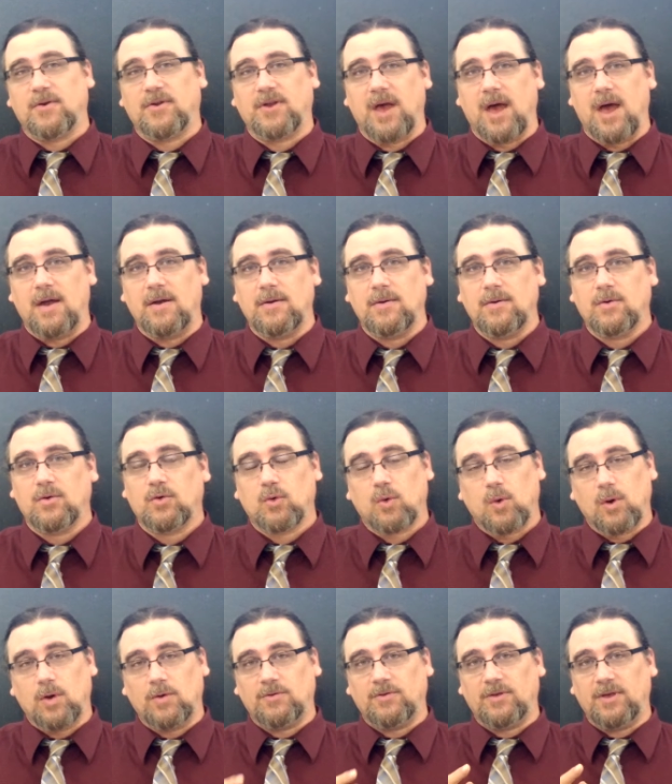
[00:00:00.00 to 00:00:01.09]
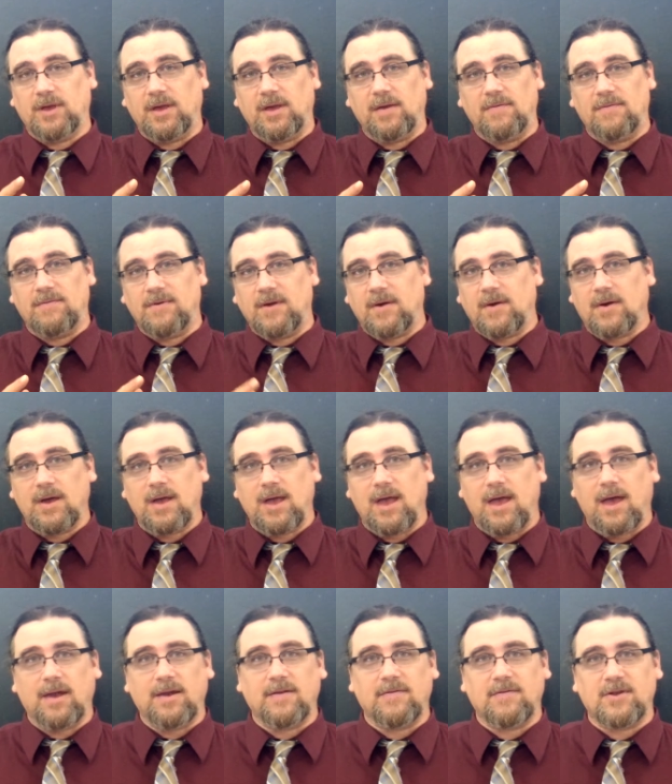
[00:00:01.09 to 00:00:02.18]
10, towards the very
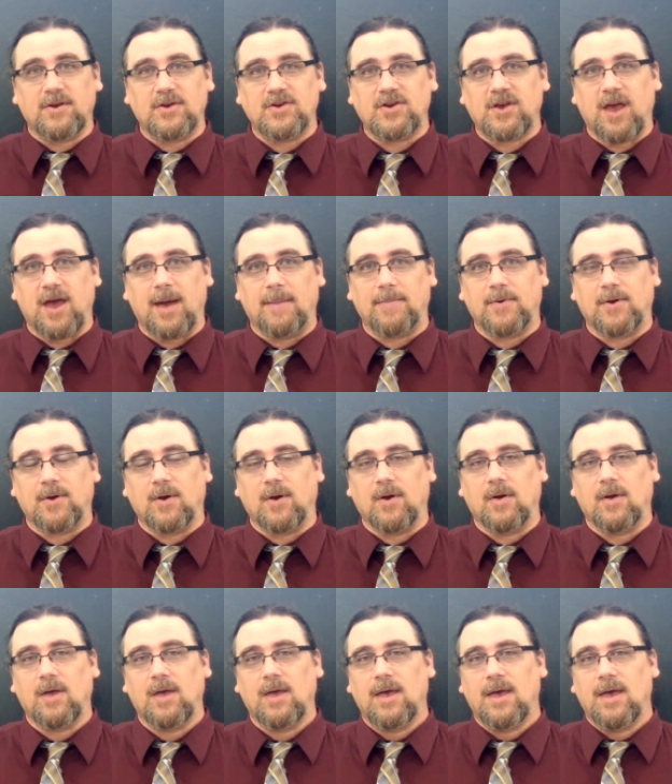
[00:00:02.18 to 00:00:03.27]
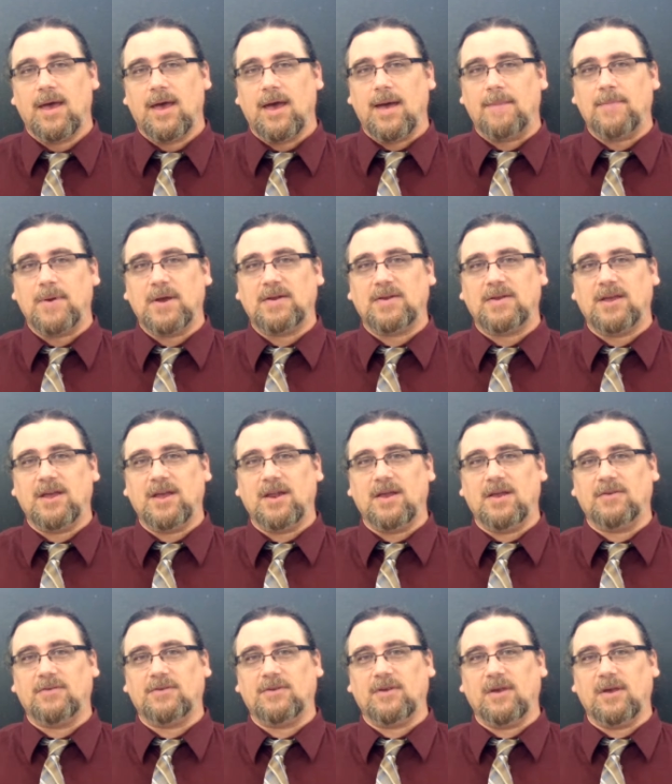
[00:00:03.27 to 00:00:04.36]
end of the chapter,
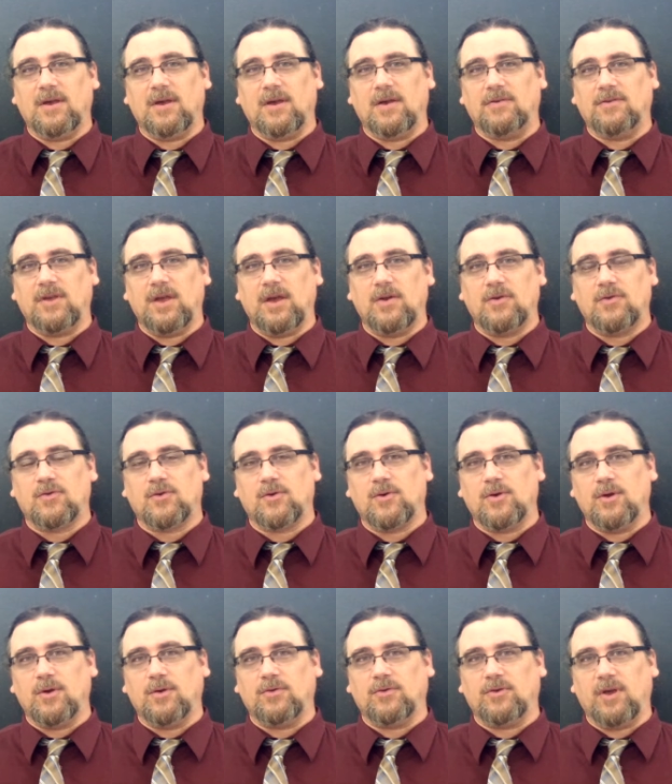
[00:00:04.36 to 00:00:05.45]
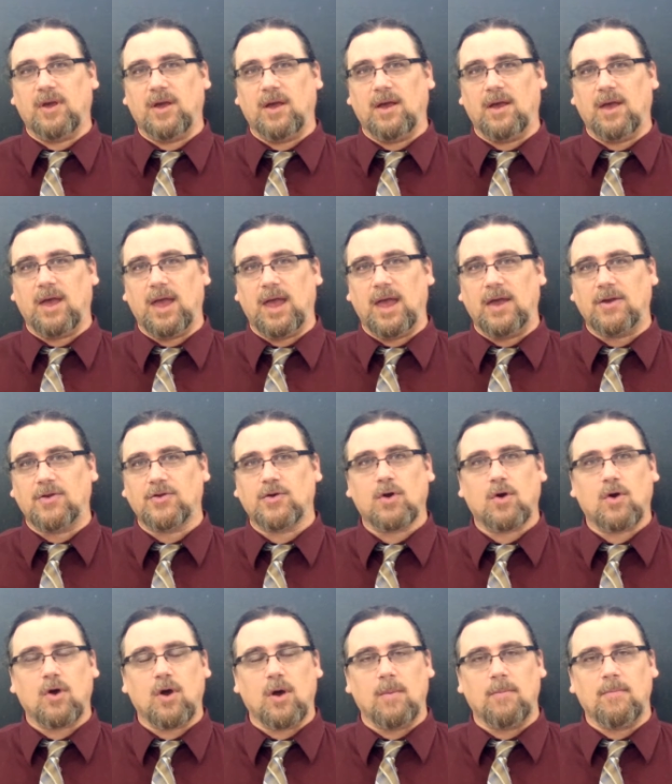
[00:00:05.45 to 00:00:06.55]
Epictetus is introducing a
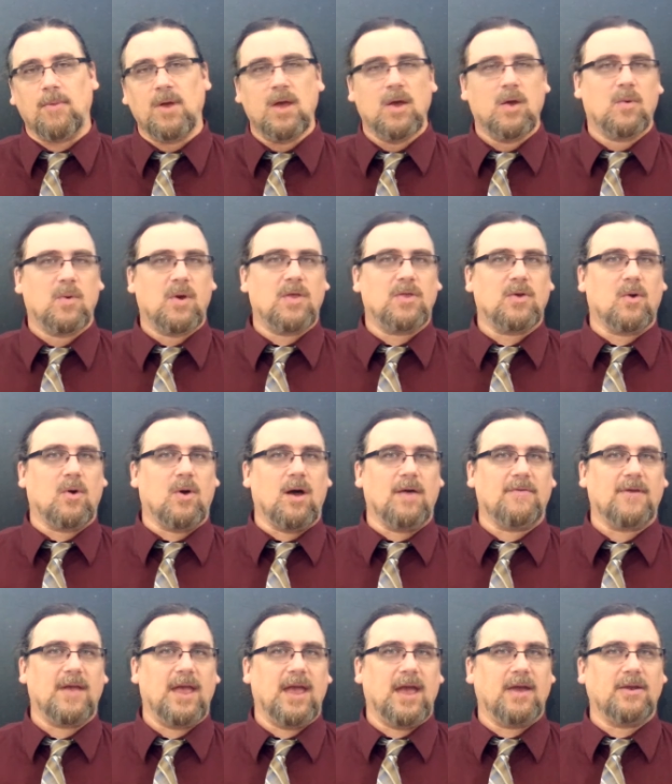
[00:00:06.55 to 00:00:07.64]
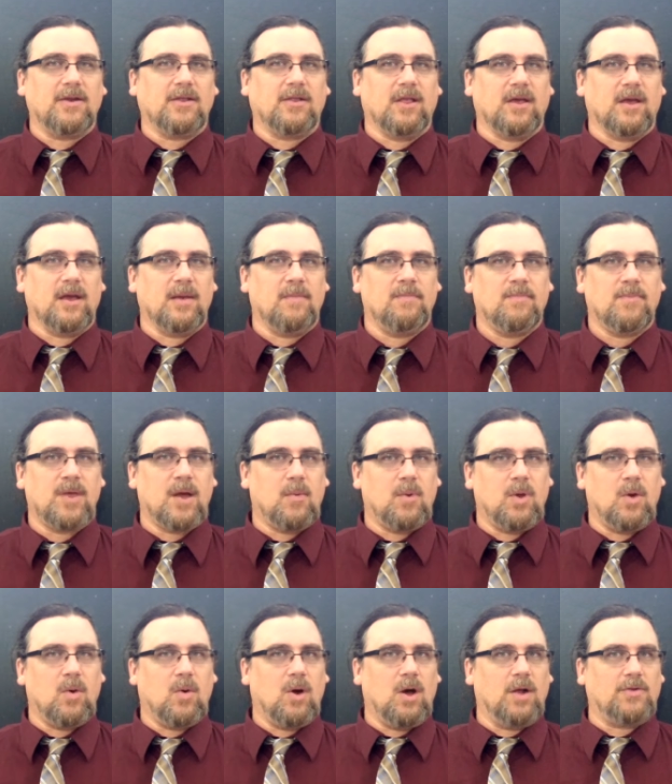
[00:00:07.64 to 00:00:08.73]
term, rather offhandedly, that
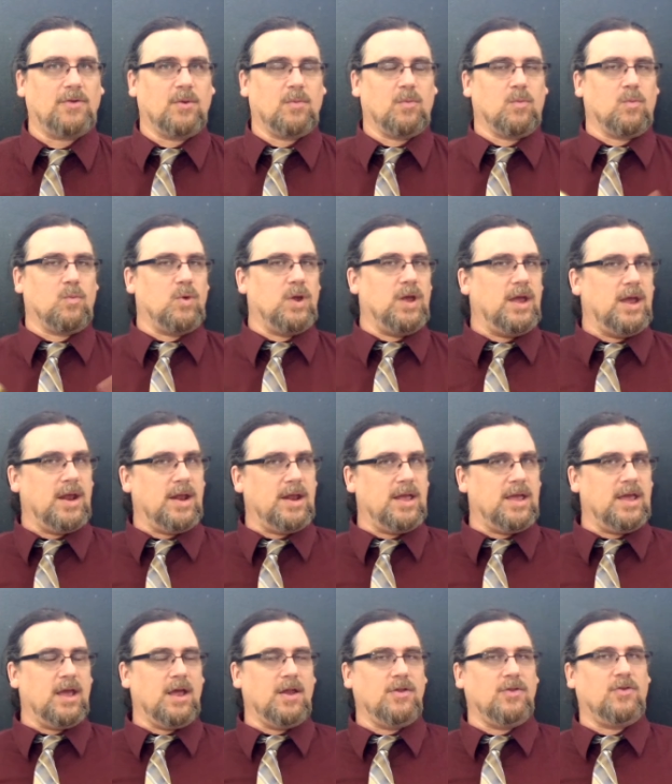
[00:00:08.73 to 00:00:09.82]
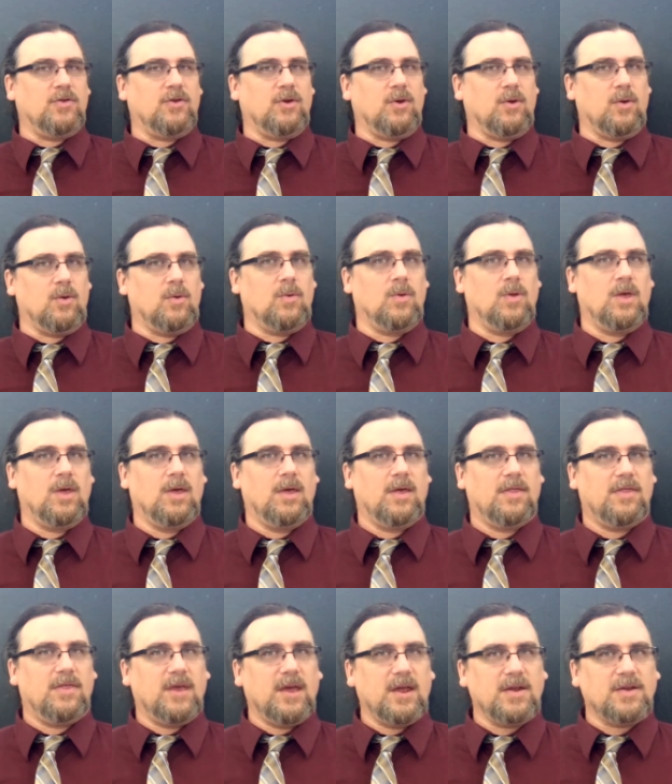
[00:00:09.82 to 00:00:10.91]
we ought to read into
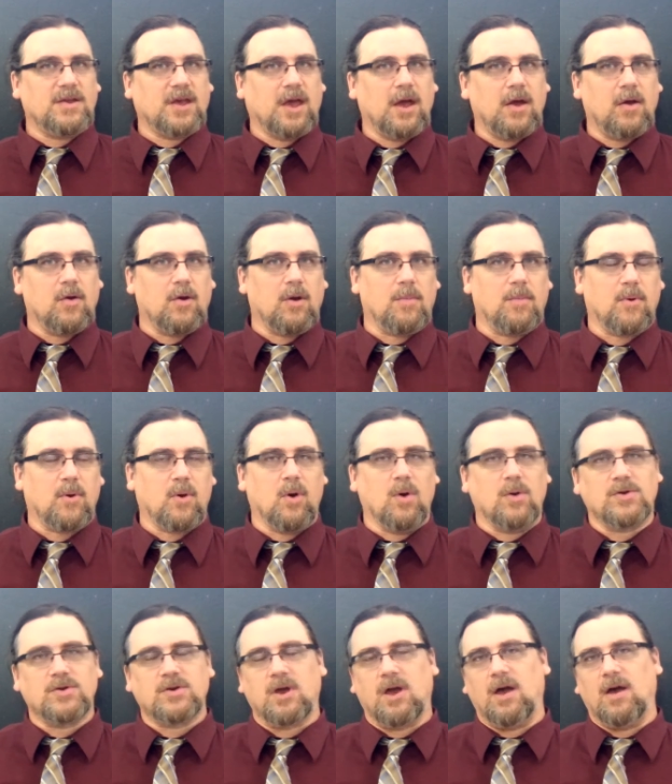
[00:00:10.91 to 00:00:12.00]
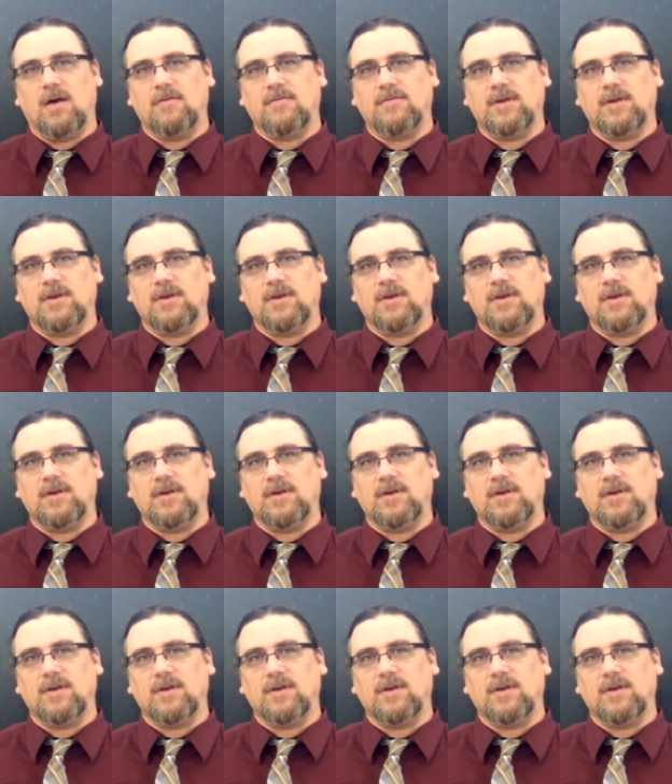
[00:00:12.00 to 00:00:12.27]
the entire approach of